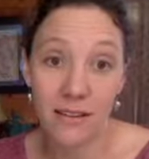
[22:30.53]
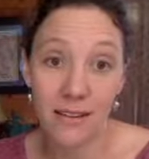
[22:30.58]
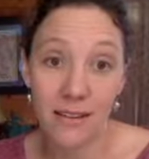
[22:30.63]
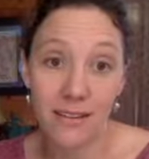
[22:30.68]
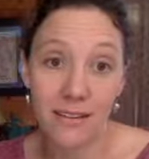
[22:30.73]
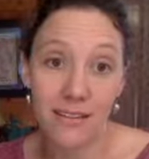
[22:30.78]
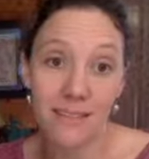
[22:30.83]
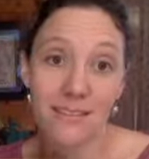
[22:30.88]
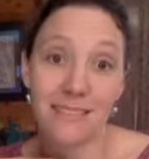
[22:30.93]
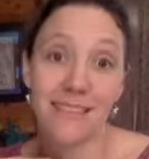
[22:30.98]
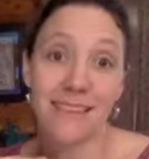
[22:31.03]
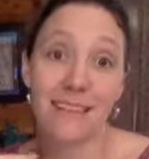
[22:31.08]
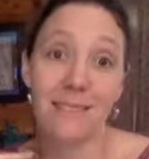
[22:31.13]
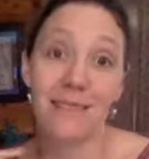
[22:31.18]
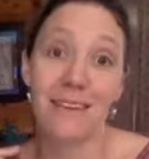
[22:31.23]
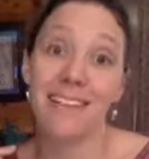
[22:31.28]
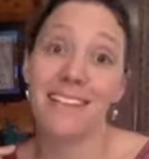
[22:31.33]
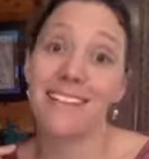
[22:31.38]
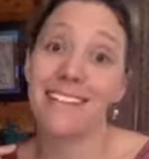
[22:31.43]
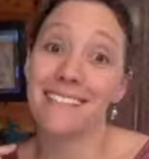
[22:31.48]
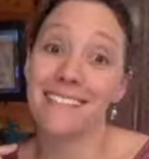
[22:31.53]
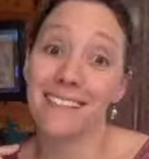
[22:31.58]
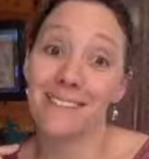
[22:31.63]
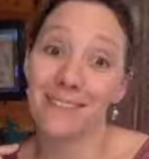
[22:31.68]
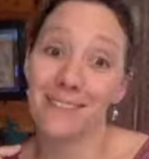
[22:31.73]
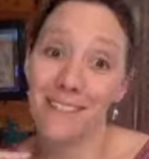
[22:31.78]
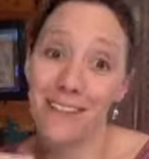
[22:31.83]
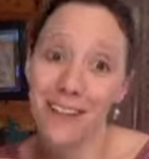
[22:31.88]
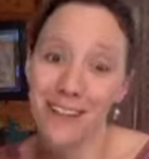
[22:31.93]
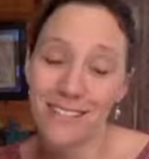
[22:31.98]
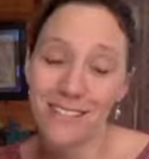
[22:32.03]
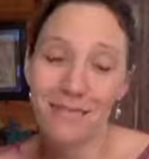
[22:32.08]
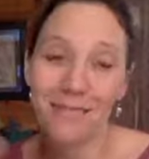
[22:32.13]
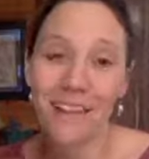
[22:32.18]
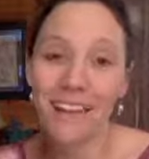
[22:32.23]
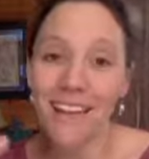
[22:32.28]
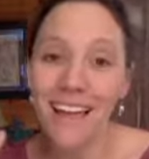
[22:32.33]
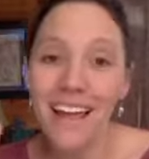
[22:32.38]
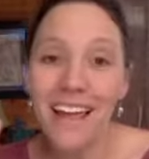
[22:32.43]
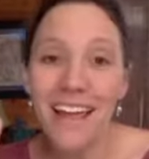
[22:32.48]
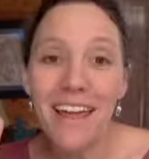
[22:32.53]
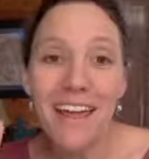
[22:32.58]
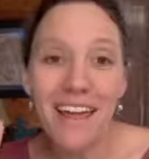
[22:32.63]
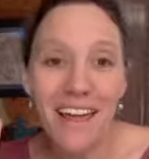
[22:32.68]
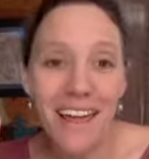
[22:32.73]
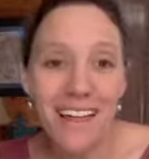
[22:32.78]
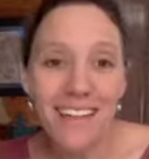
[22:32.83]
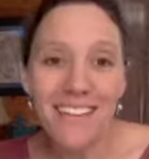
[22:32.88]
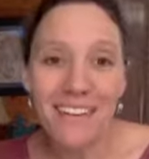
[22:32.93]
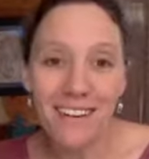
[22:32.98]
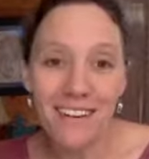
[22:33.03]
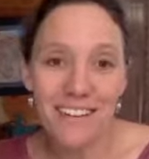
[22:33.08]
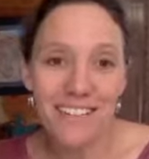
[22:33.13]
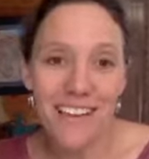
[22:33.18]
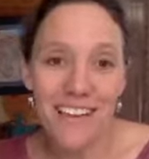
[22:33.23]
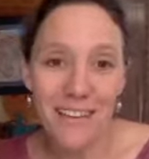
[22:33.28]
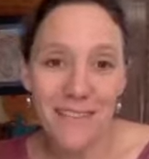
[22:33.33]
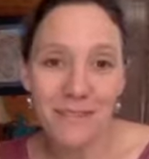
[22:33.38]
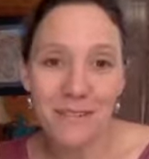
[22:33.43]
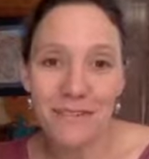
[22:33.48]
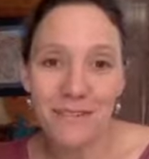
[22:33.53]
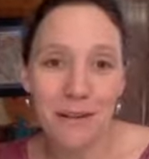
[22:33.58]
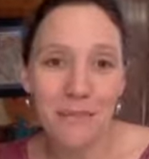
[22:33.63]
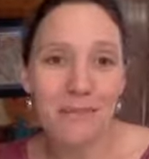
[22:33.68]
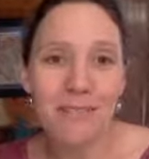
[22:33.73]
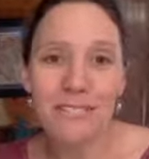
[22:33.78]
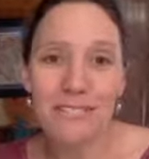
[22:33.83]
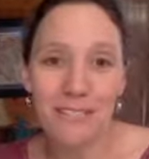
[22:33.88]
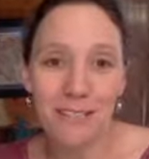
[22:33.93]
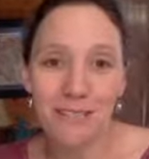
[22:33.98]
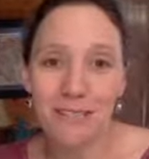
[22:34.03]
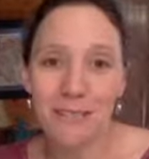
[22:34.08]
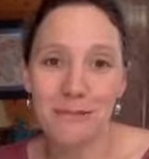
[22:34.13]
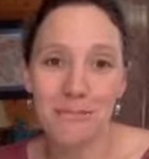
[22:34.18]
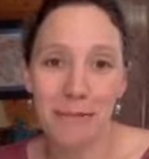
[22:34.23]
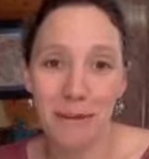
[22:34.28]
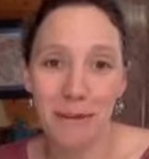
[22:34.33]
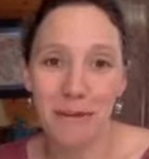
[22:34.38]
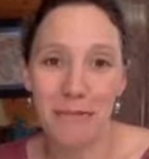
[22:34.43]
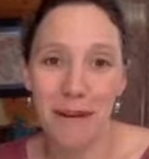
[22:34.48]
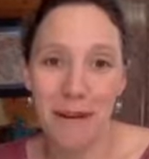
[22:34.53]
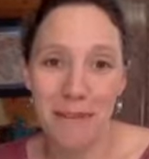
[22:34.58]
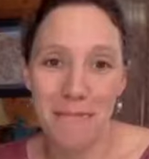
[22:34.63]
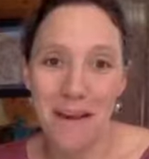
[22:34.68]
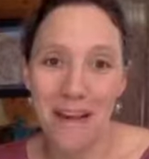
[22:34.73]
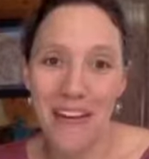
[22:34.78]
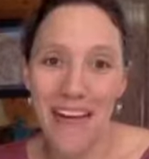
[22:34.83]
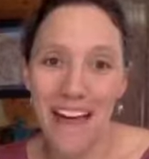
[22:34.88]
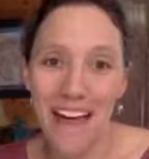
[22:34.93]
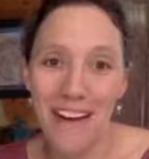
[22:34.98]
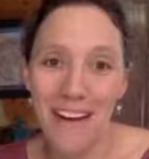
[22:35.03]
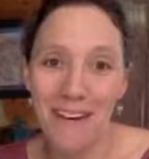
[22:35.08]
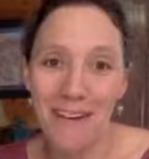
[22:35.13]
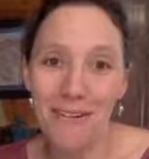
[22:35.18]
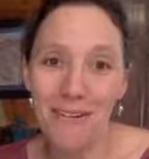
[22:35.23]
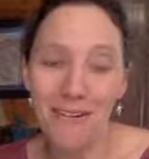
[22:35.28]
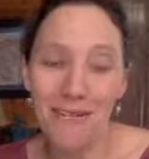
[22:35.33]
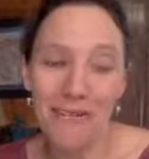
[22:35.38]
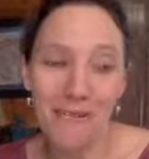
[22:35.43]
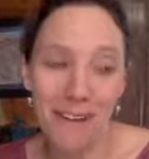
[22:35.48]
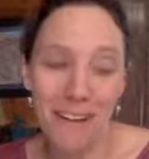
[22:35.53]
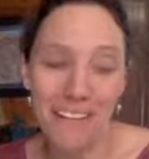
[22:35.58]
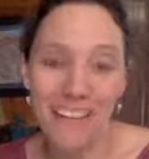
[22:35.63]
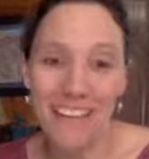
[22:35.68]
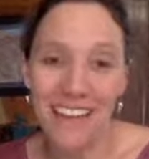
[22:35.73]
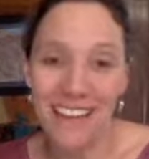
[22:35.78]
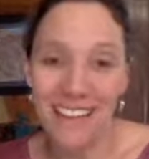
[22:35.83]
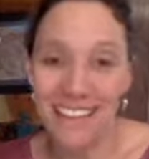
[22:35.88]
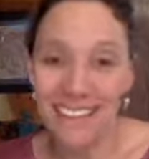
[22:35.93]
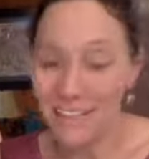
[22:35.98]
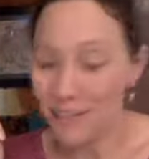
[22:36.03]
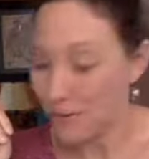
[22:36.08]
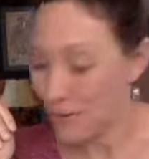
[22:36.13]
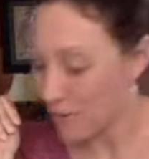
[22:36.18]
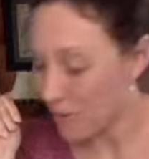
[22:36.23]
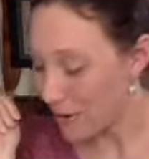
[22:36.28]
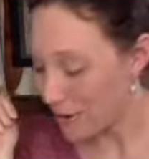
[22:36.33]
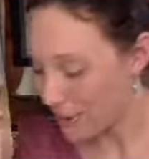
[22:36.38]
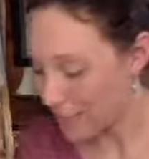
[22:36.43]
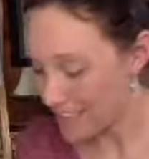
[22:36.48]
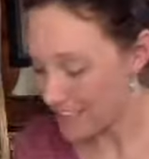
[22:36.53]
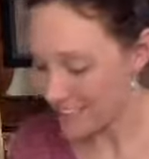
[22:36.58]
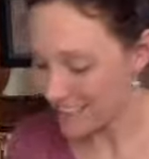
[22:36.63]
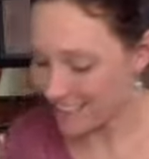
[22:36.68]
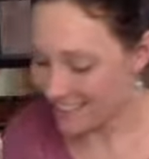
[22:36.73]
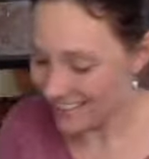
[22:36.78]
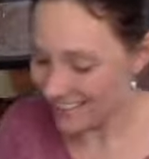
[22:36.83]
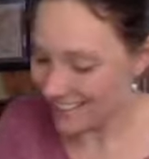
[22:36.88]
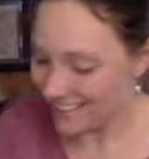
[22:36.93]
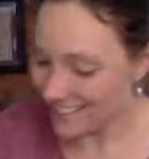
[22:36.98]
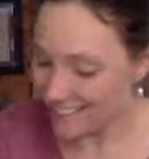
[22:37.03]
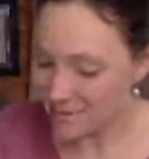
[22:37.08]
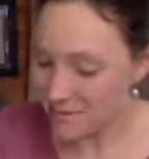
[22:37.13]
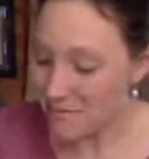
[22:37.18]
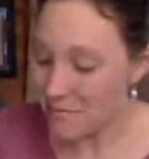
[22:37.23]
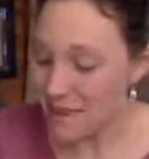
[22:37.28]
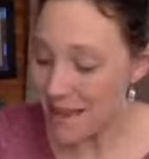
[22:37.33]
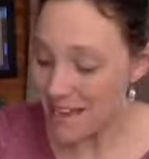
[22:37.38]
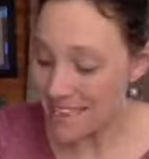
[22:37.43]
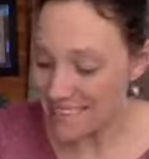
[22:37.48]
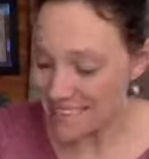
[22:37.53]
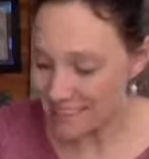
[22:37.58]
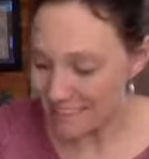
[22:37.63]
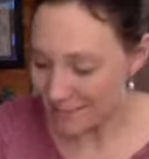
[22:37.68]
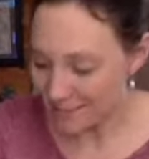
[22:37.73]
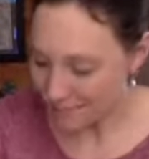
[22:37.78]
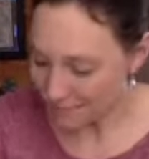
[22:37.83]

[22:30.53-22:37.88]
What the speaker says: I was like, man, this stuff is awesome. Like, there are days whenever I'm still just blown away by how well that cleaner works. It's amazing.